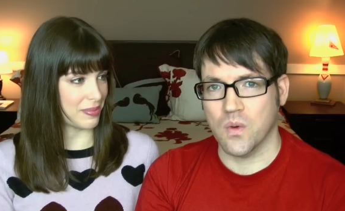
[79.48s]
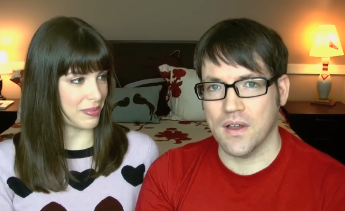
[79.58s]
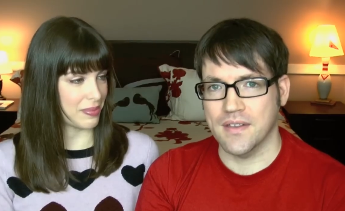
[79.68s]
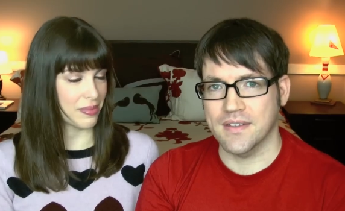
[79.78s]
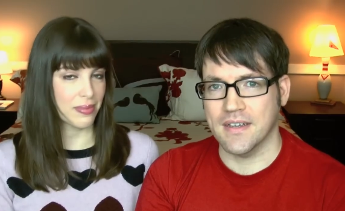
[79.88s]

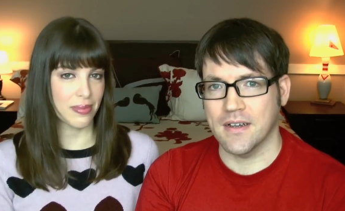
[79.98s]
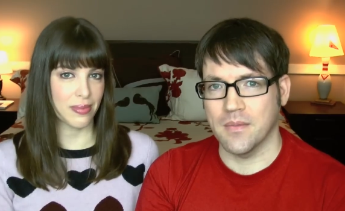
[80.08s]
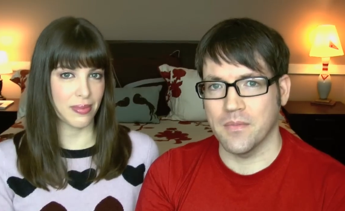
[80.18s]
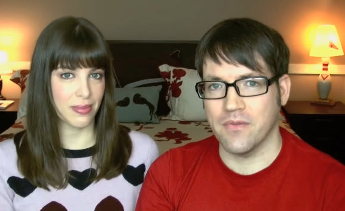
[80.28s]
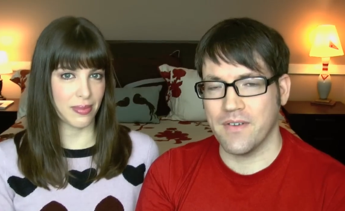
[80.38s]
Speaker 1: was
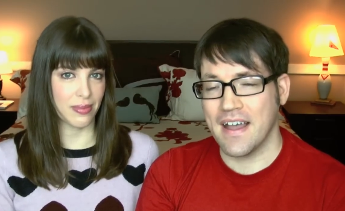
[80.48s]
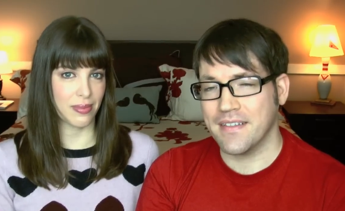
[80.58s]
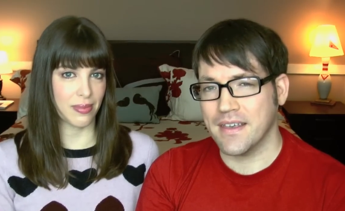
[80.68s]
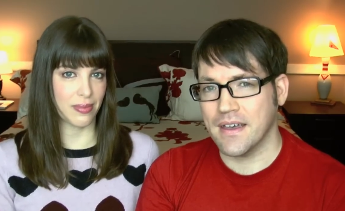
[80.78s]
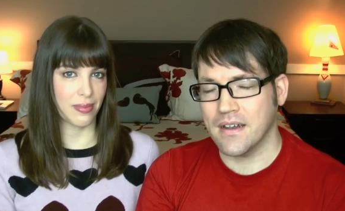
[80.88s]
um, the
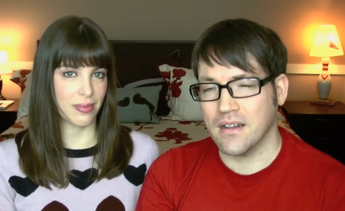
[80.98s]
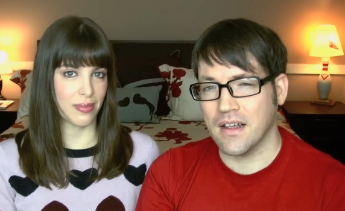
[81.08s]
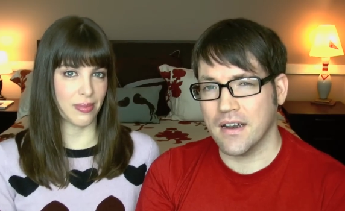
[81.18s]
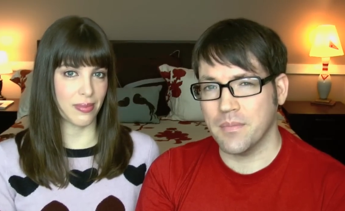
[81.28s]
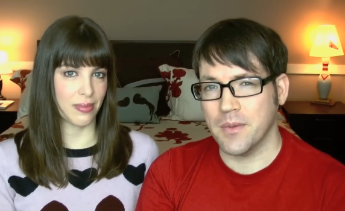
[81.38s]
fact that a
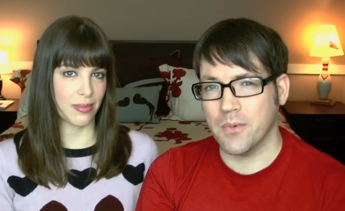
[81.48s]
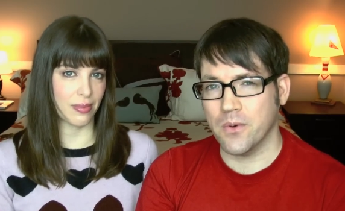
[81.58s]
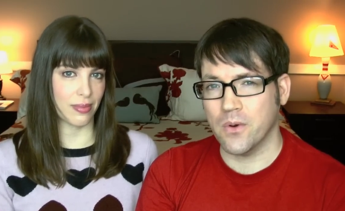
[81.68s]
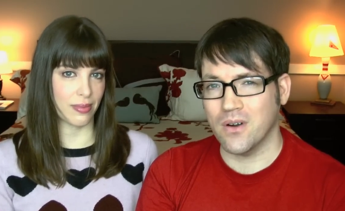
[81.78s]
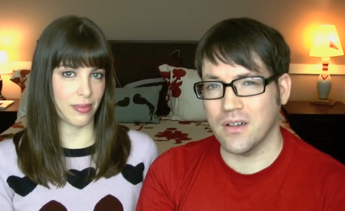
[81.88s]
lot of
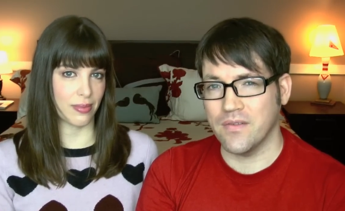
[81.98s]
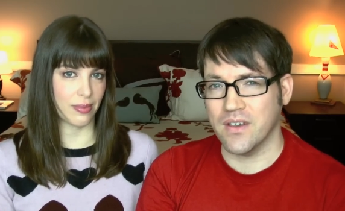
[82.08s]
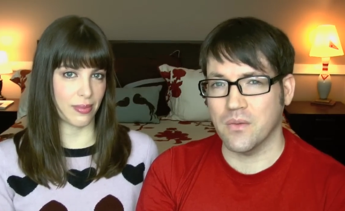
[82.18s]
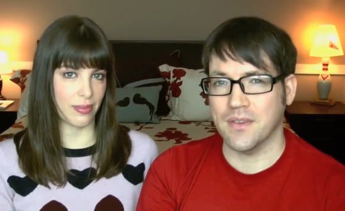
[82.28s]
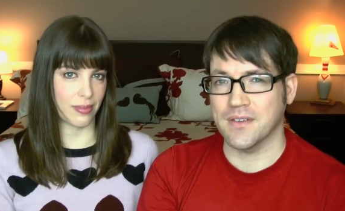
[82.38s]
people who are
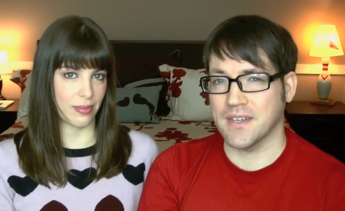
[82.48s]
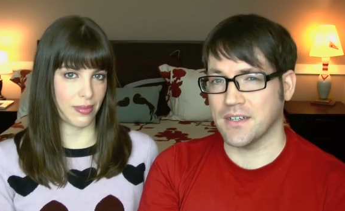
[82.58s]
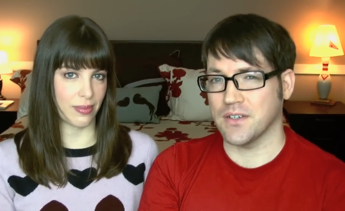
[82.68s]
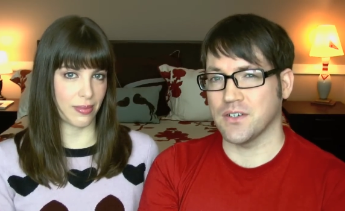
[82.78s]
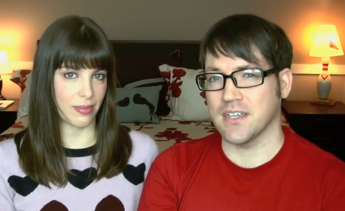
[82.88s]
living with a
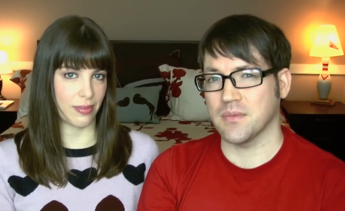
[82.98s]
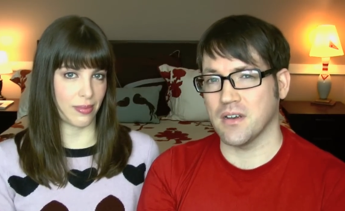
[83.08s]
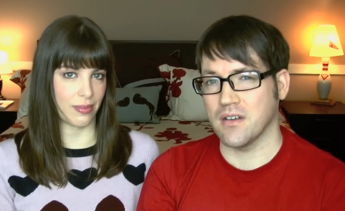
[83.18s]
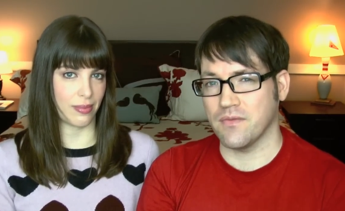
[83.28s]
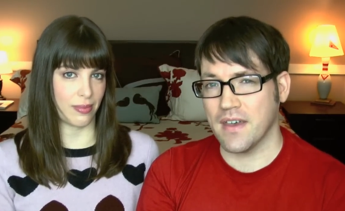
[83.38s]
sexually
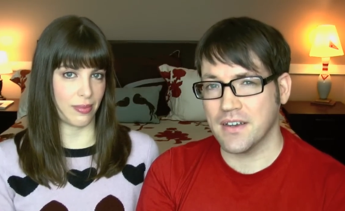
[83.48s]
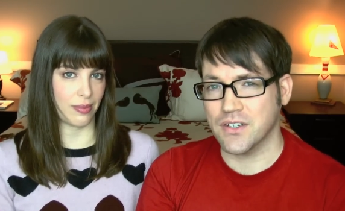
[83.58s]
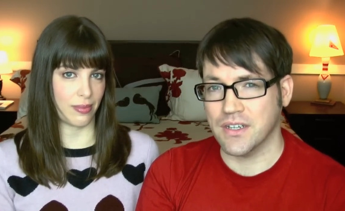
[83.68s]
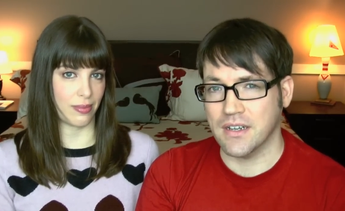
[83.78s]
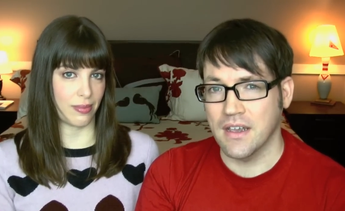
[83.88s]
transmitted
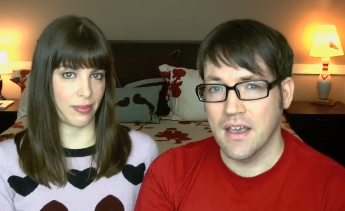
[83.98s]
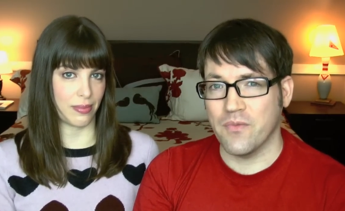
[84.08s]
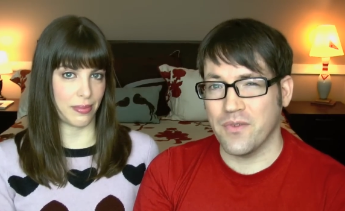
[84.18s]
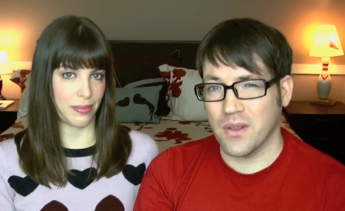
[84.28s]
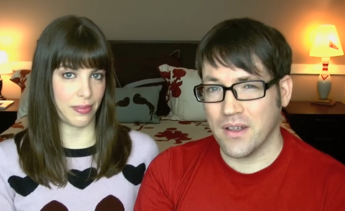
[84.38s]
infection
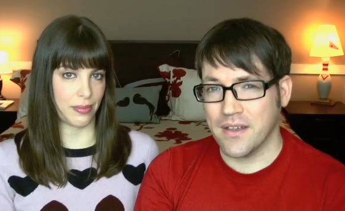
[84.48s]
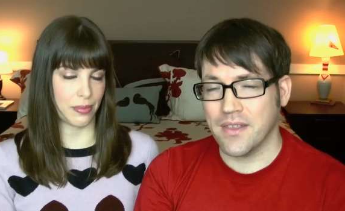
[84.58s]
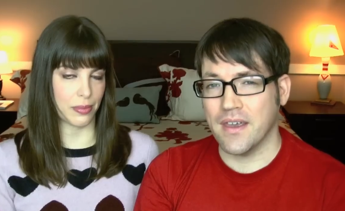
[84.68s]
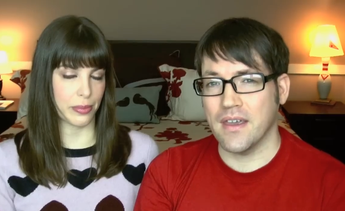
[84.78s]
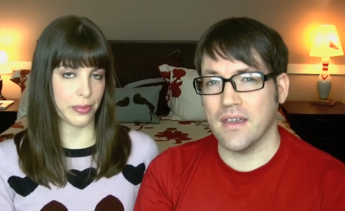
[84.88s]
feel like
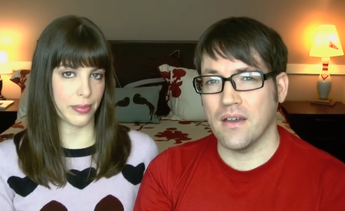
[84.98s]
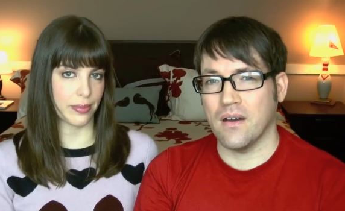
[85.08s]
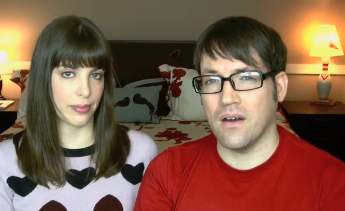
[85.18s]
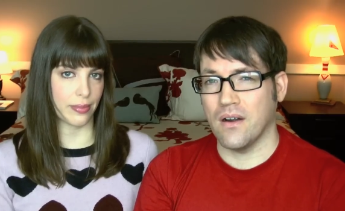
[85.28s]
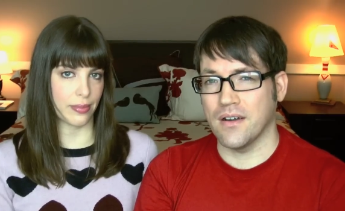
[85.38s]
they
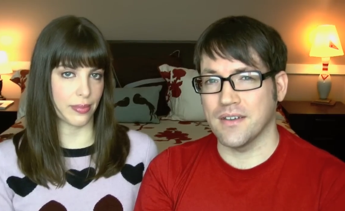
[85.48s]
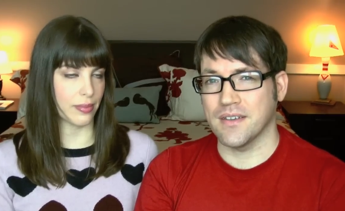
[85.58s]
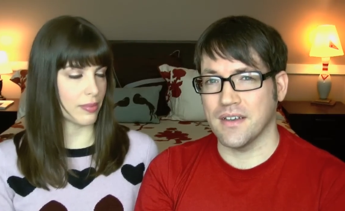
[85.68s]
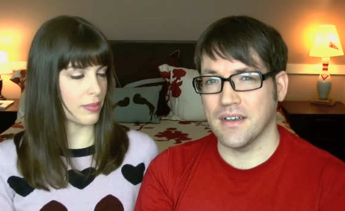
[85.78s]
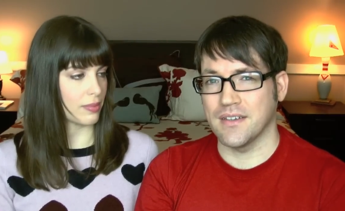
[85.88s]

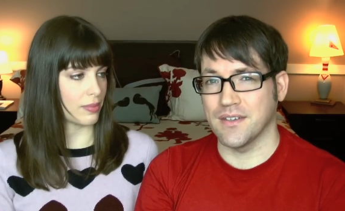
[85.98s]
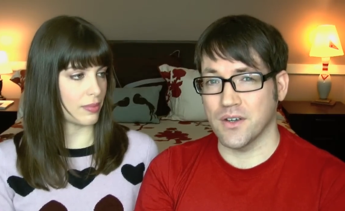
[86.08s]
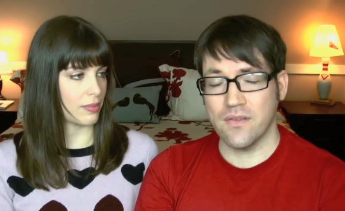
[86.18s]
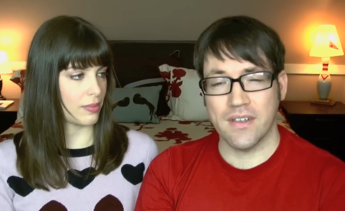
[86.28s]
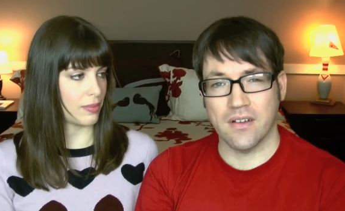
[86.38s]
aren't uh,
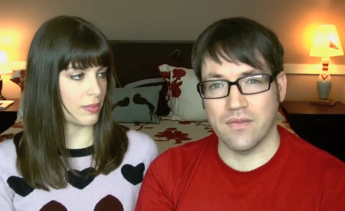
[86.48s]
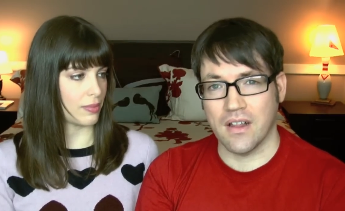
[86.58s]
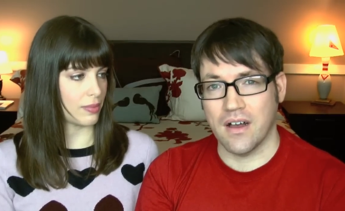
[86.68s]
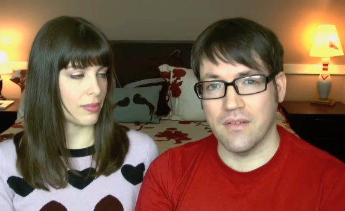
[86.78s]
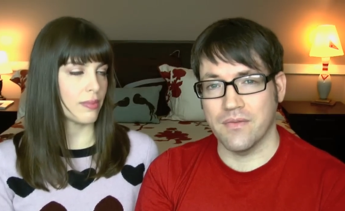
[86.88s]
deserving of
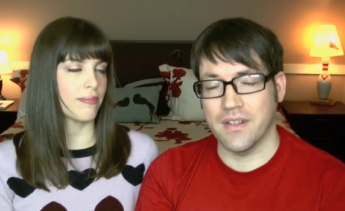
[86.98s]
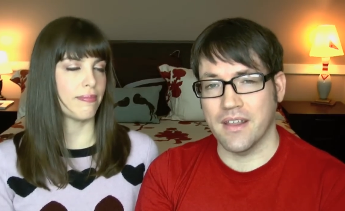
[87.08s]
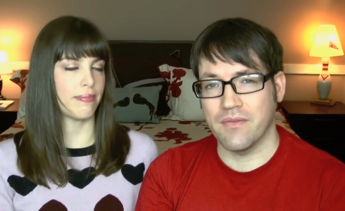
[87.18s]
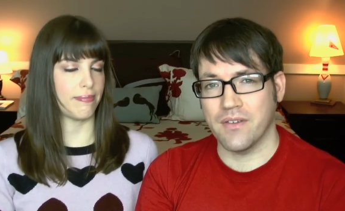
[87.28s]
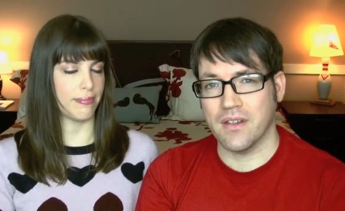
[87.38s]
love
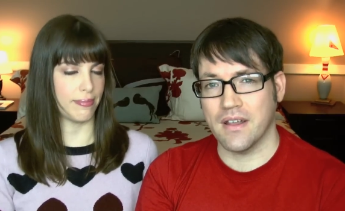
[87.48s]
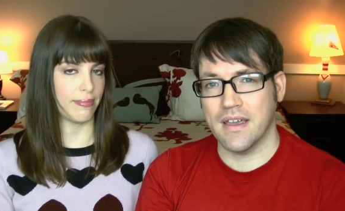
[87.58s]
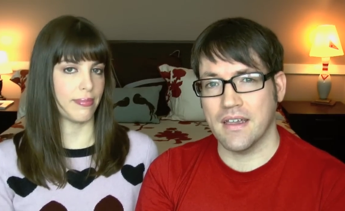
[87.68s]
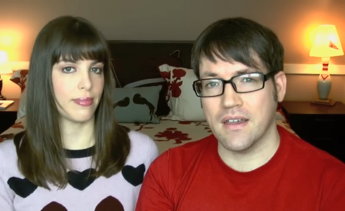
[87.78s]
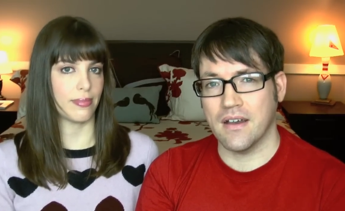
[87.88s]
and they feel
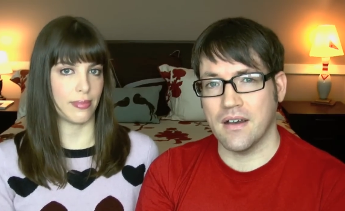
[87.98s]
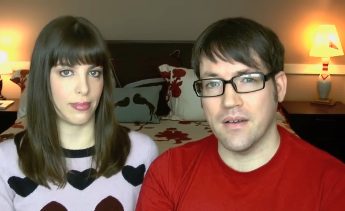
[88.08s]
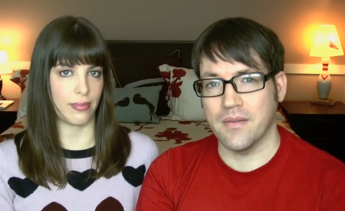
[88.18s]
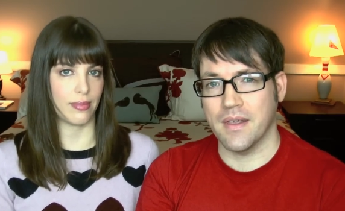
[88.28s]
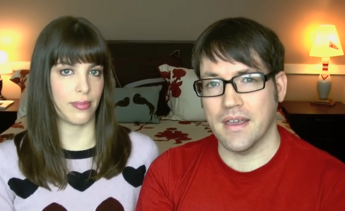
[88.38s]
like
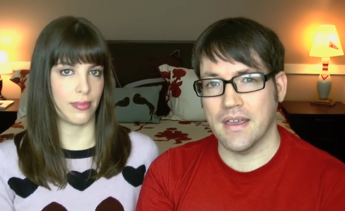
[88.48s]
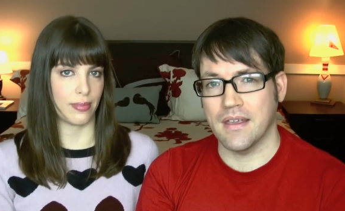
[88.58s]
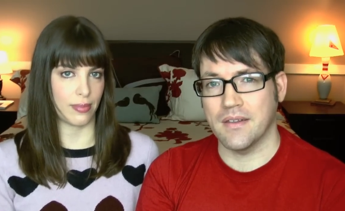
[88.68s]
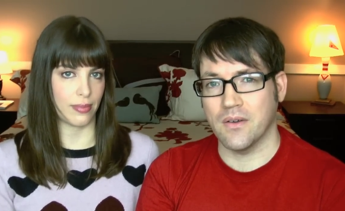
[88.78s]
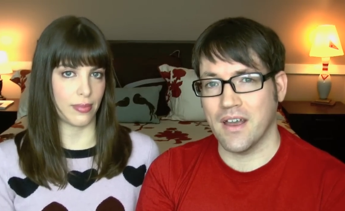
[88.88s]
uh,
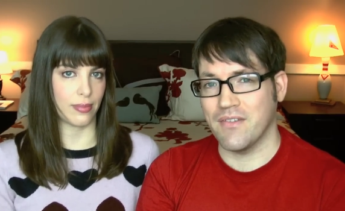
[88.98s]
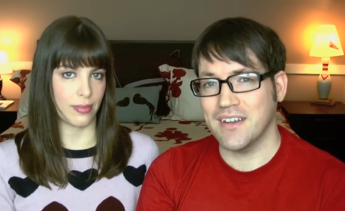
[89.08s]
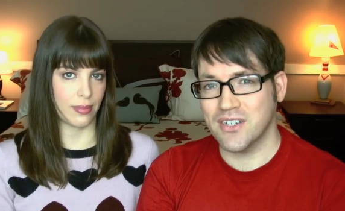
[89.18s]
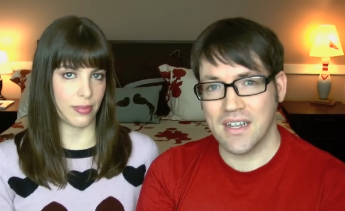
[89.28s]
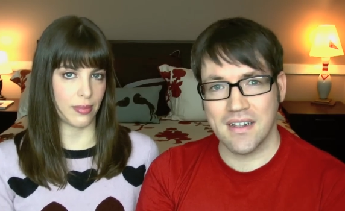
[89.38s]
they don't have
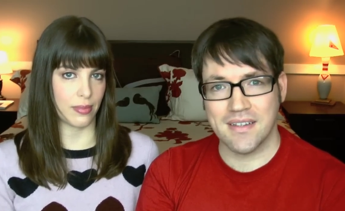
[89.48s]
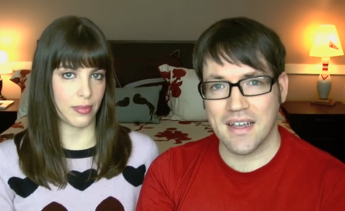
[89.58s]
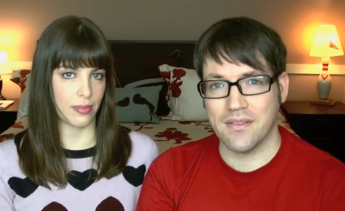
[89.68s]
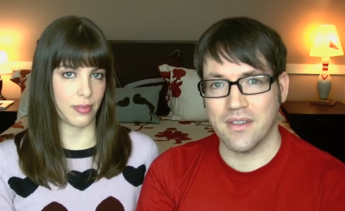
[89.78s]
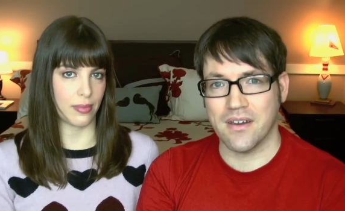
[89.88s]
any chance
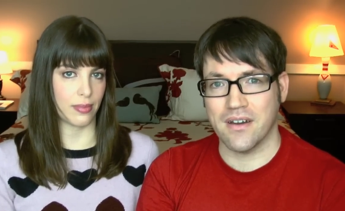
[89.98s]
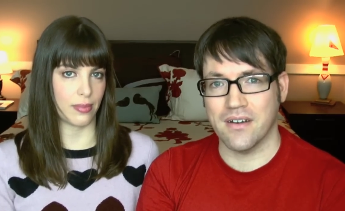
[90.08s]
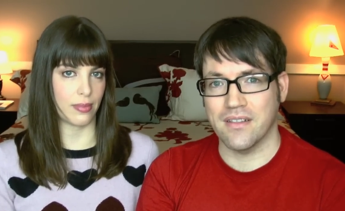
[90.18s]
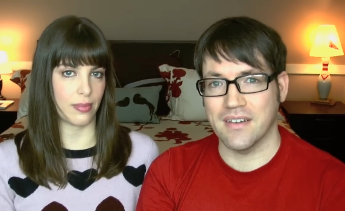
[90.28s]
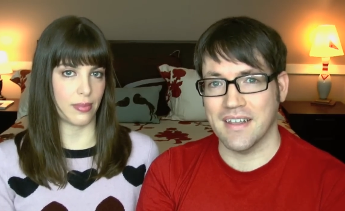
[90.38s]
out there in